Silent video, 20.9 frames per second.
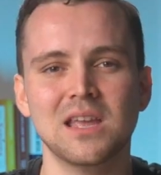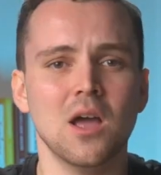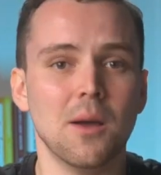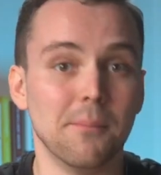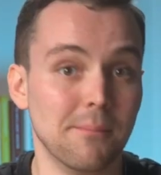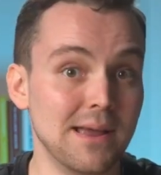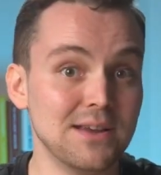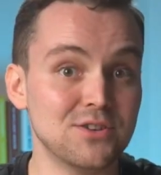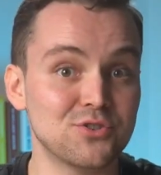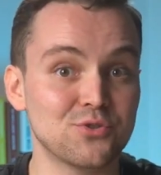
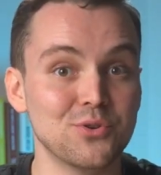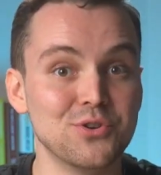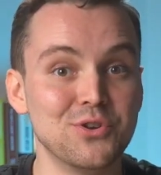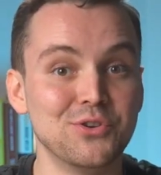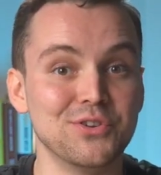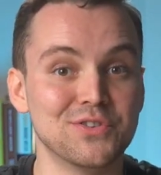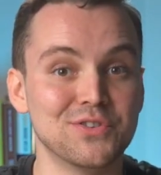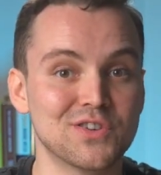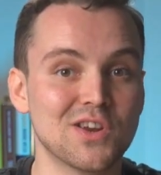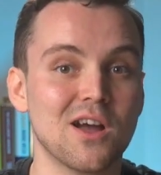Make sure you
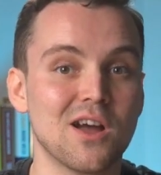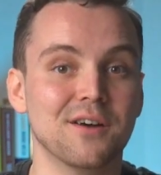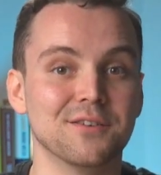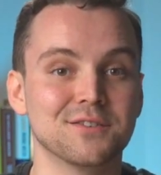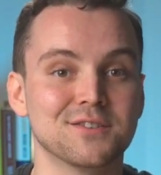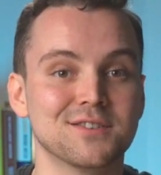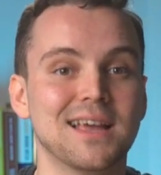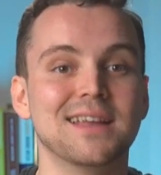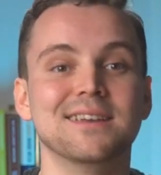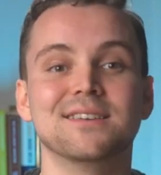
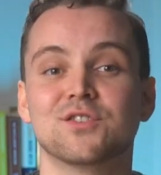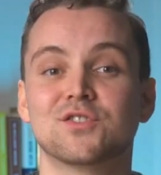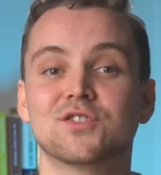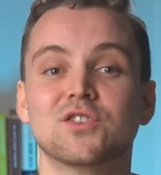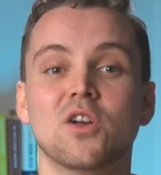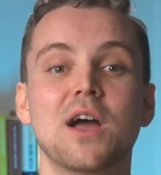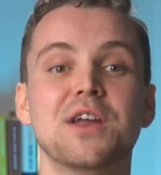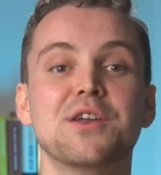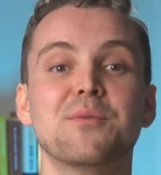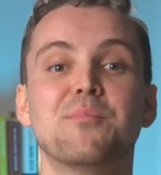discuss and
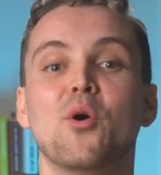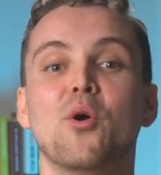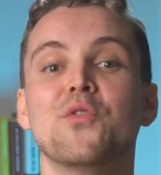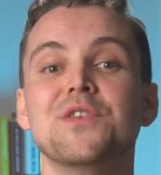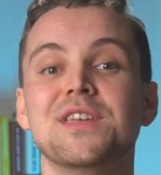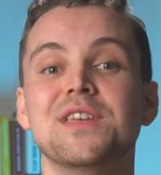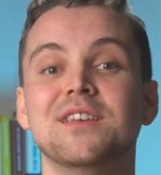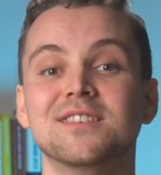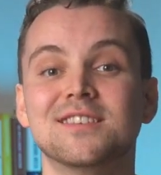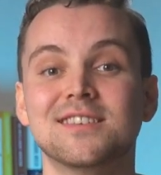decide upon
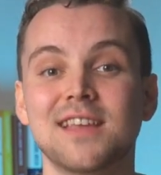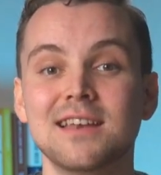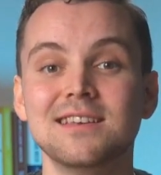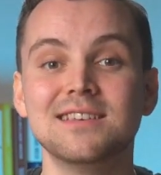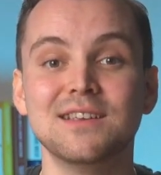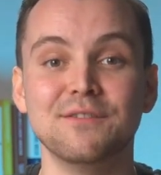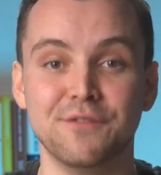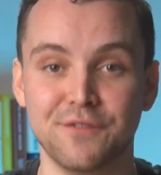the incentive